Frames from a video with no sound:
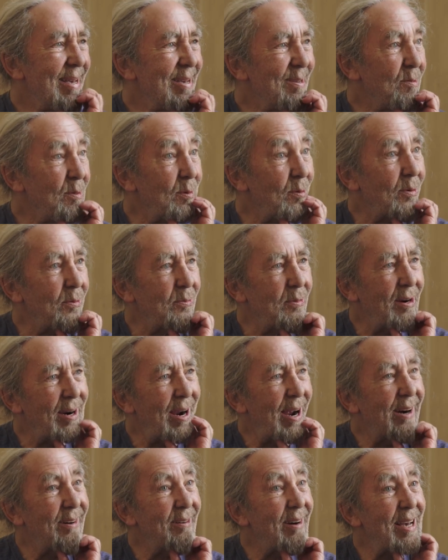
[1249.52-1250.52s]
We were
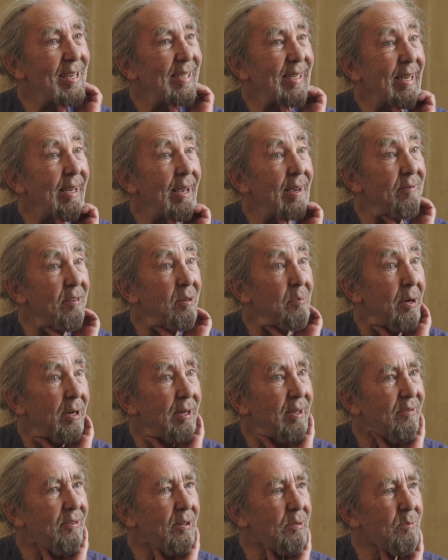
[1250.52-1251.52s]
harassing
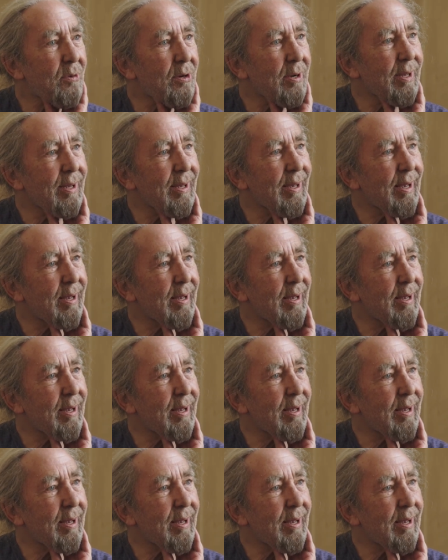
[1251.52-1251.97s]
everybody for money.